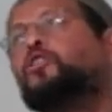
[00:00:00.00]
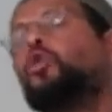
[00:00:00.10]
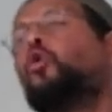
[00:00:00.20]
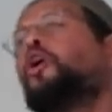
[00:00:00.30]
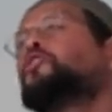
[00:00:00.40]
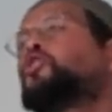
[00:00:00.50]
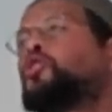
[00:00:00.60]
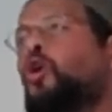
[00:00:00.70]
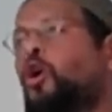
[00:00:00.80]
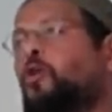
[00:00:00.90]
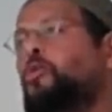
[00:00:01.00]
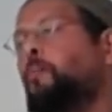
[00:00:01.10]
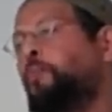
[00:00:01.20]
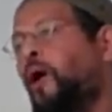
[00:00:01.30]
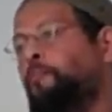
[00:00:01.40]
to ensure
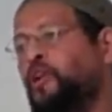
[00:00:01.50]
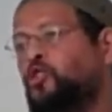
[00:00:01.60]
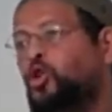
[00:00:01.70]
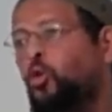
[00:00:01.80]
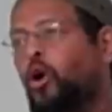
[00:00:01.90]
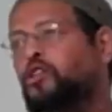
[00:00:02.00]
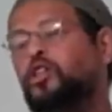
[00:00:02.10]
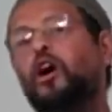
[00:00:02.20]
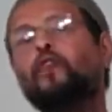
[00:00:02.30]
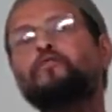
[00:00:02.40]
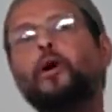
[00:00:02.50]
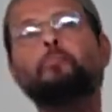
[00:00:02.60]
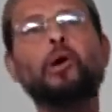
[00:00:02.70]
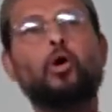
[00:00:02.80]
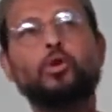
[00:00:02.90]
the perpetuity of
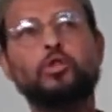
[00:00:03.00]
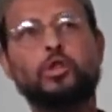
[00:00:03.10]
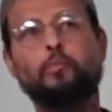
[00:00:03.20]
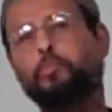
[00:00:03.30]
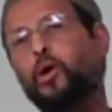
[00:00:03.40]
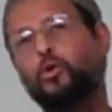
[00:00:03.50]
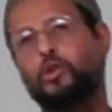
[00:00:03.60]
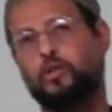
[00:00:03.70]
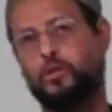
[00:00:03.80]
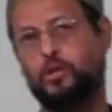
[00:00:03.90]
their millions and billions.